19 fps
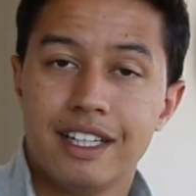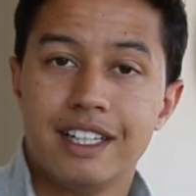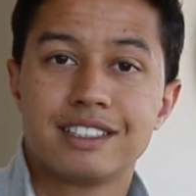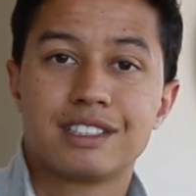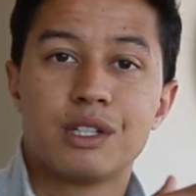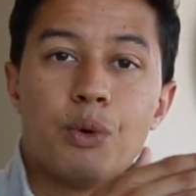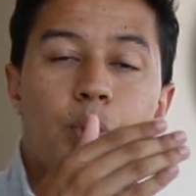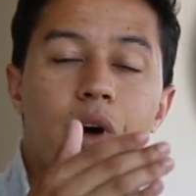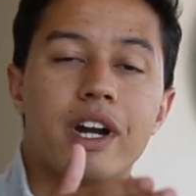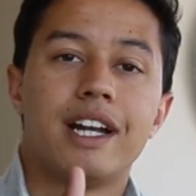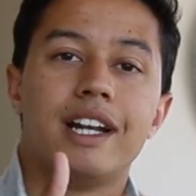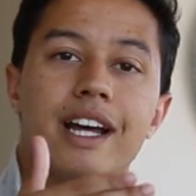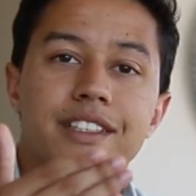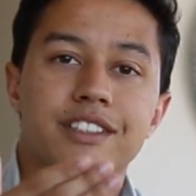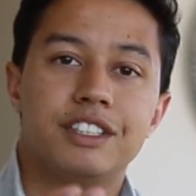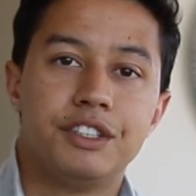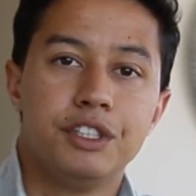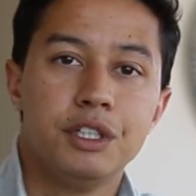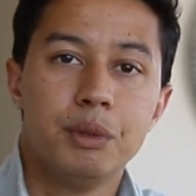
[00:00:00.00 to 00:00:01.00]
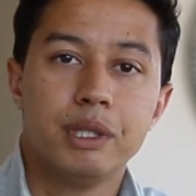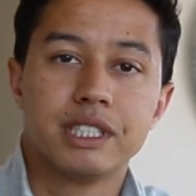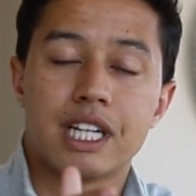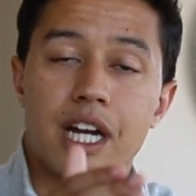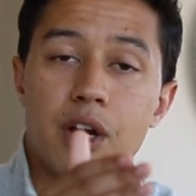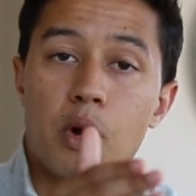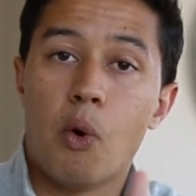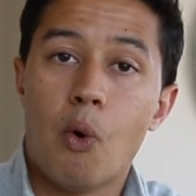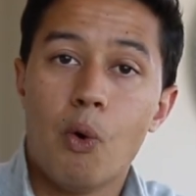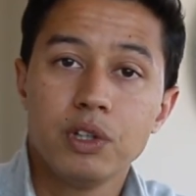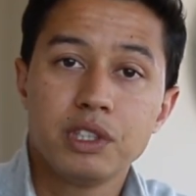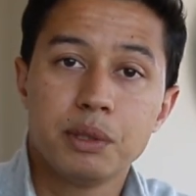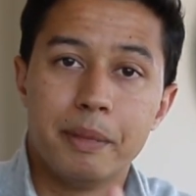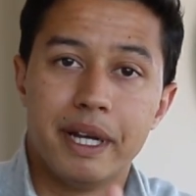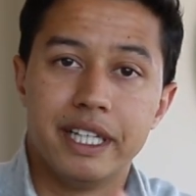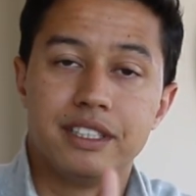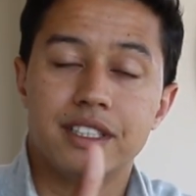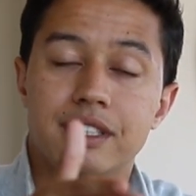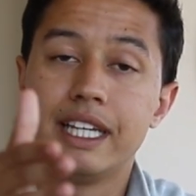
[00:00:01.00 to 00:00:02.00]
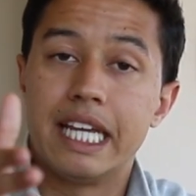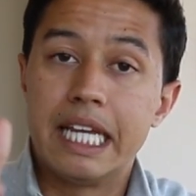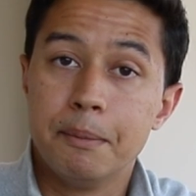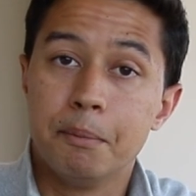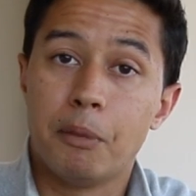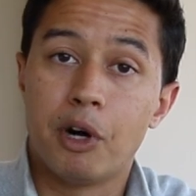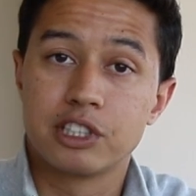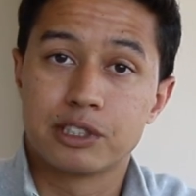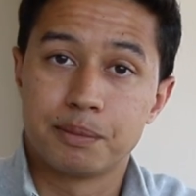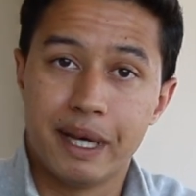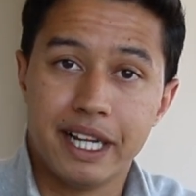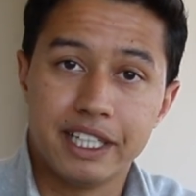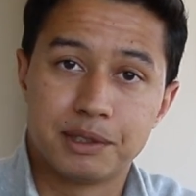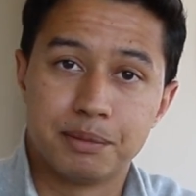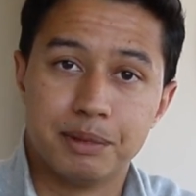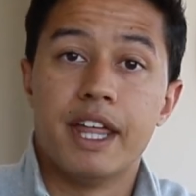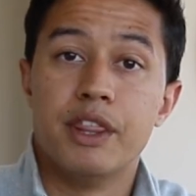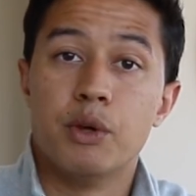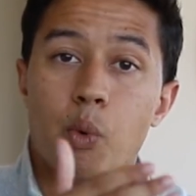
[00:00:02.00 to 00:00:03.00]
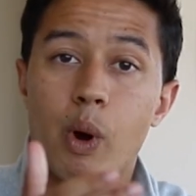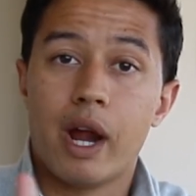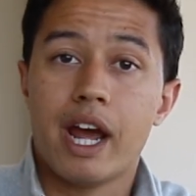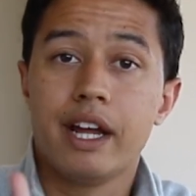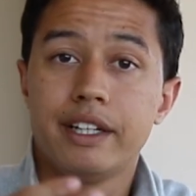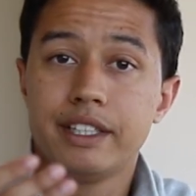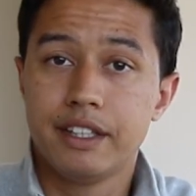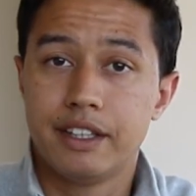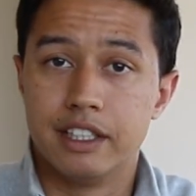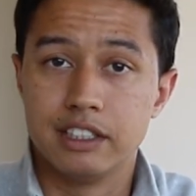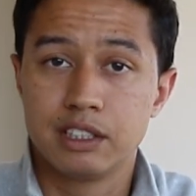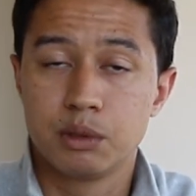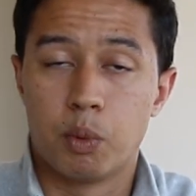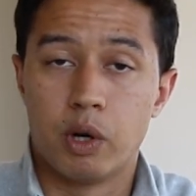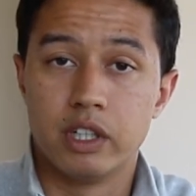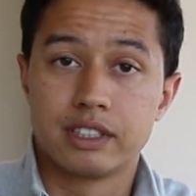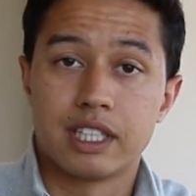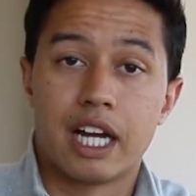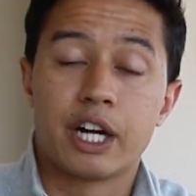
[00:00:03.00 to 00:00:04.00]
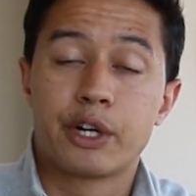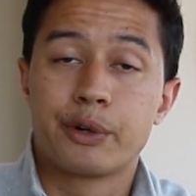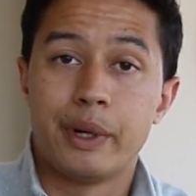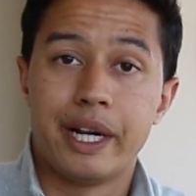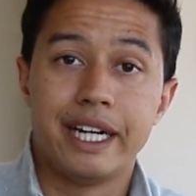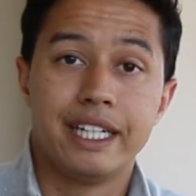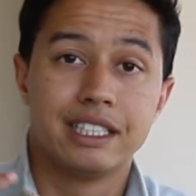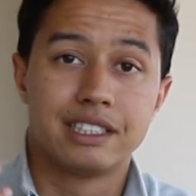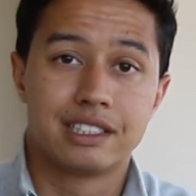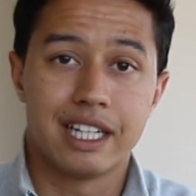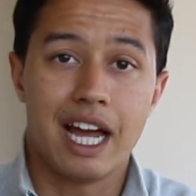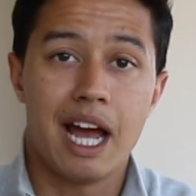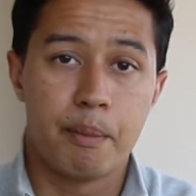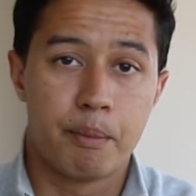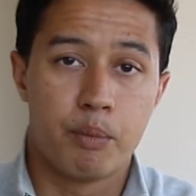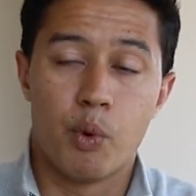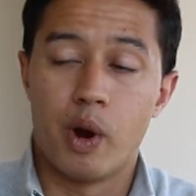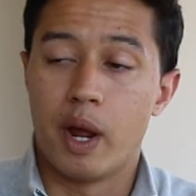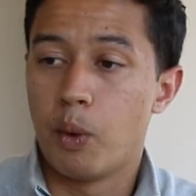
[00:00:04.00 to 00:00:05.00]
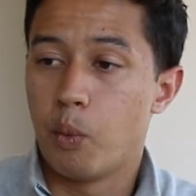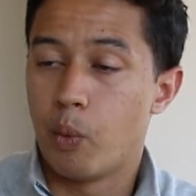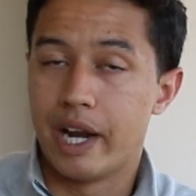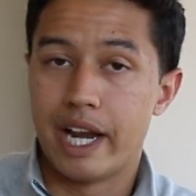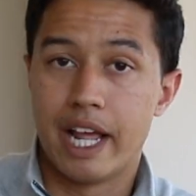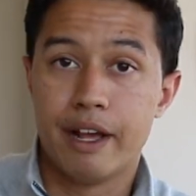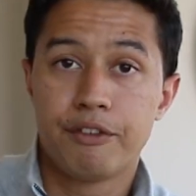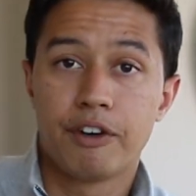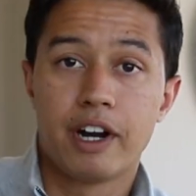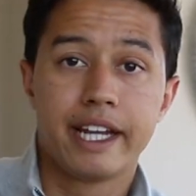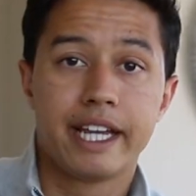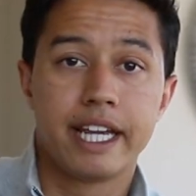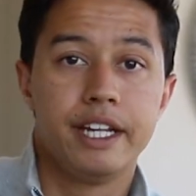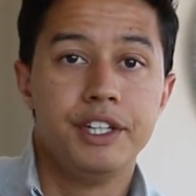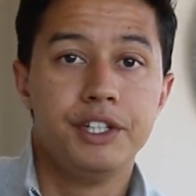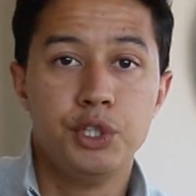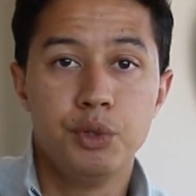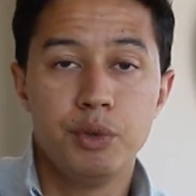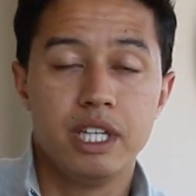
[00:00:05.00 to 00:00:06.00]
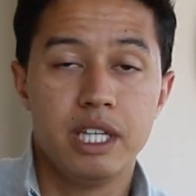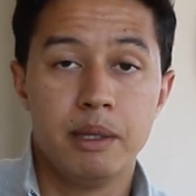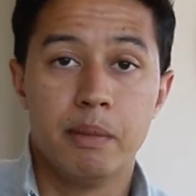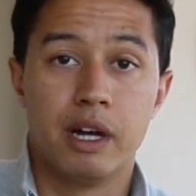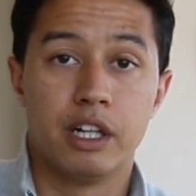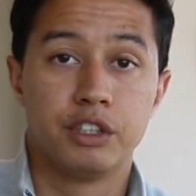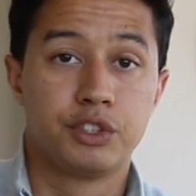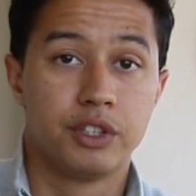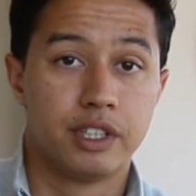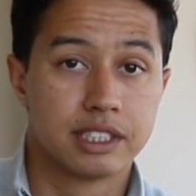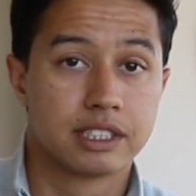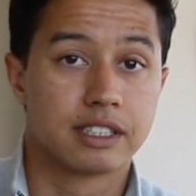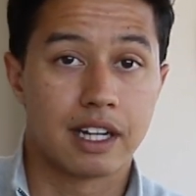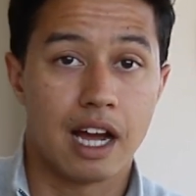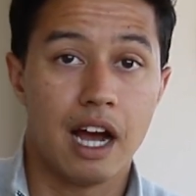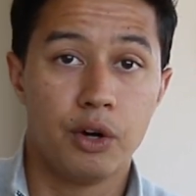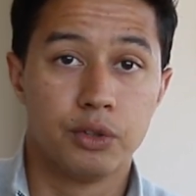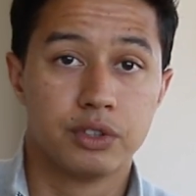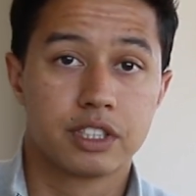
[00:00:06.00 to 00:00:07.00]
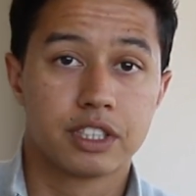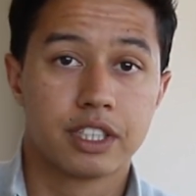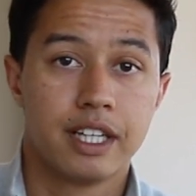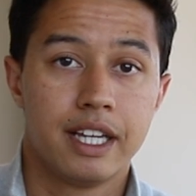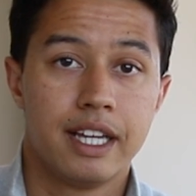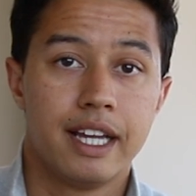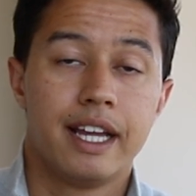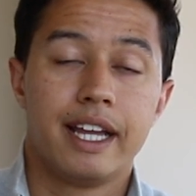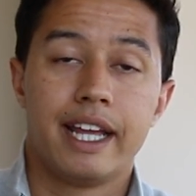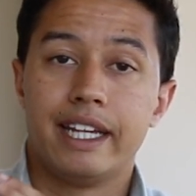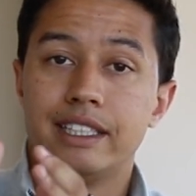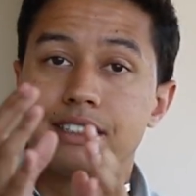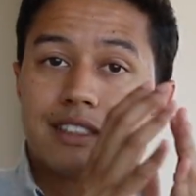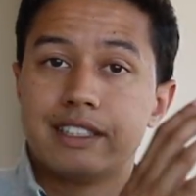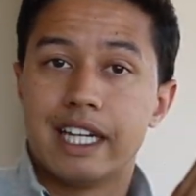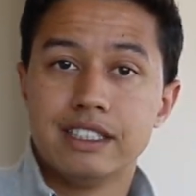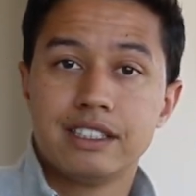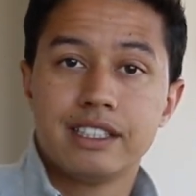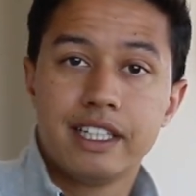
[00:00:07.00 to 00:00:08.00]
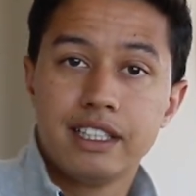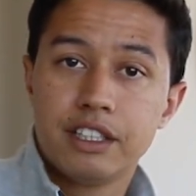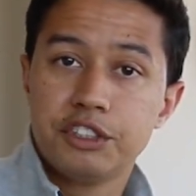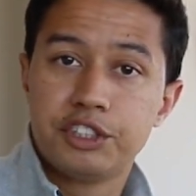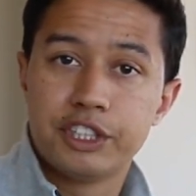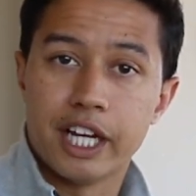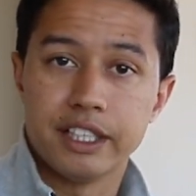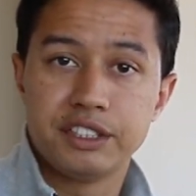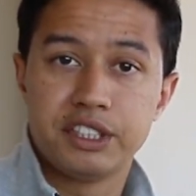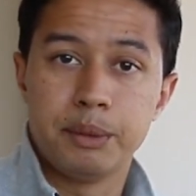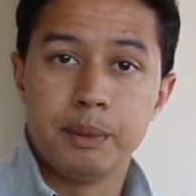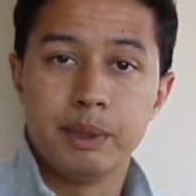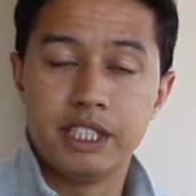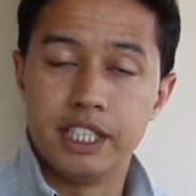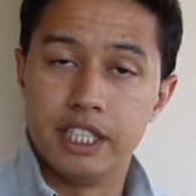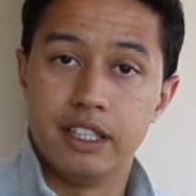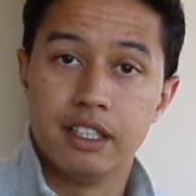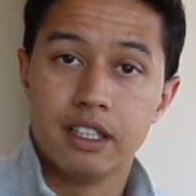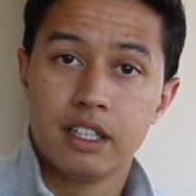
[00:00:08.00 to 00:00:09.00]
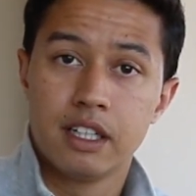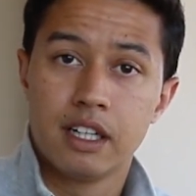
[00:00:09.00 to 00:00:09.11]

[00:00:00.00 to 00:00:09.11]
So what I like to do is I automated inbox management. And the way I did this was I created a Zap where whenever I get a new email to this account, it sends it into ChatGPT.